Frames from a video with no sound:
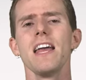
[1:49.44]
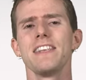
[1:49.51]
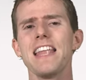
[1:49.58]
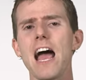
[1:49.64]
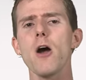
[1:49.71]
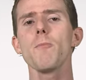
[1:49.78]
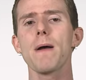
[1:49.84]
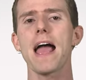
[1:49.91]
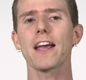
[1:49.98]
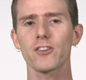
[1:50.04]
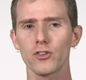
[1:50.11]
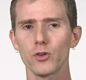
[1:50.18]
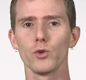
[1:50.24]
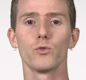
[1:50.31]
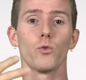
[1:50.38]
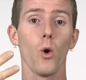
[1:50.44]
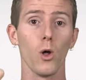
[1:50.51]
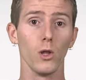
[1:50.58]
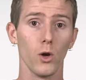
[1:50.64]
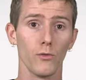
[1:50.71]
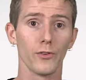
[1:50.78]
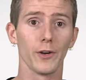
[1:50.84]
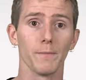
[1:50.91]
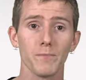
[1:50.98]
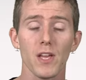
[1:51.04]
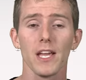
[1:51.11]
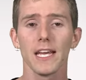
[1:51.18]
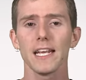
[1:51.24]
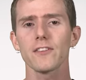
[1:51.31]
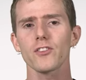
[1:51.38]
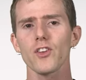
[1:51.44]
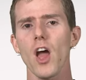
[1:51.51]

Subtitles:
Now back to rollover. It's